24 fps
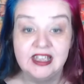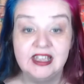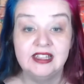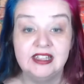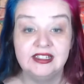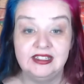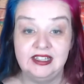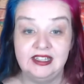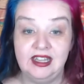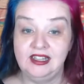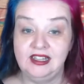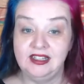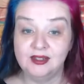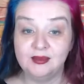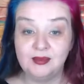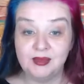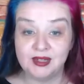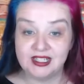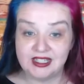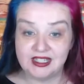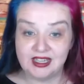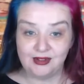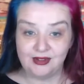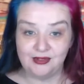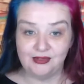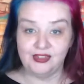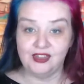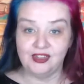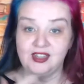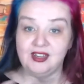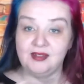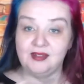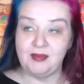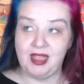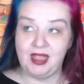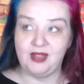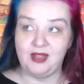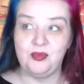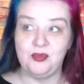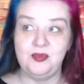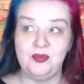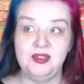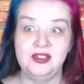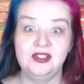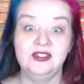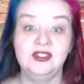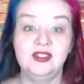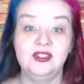say to myself that I'm
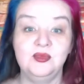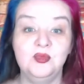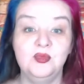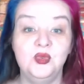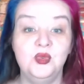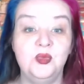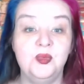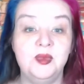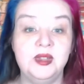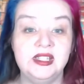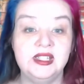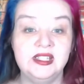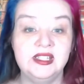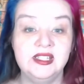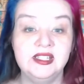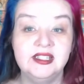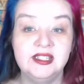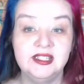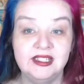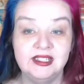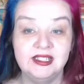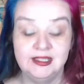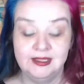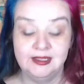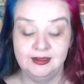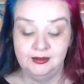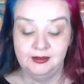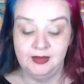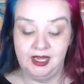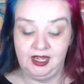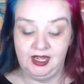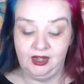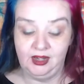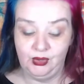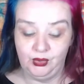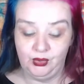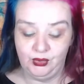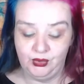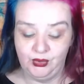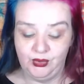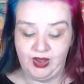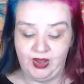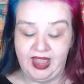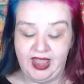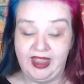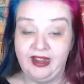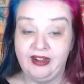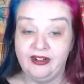helping small businesses in my local
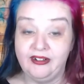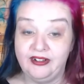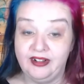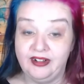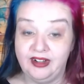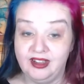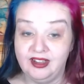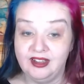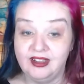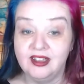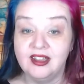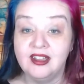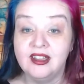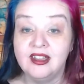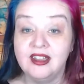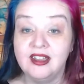area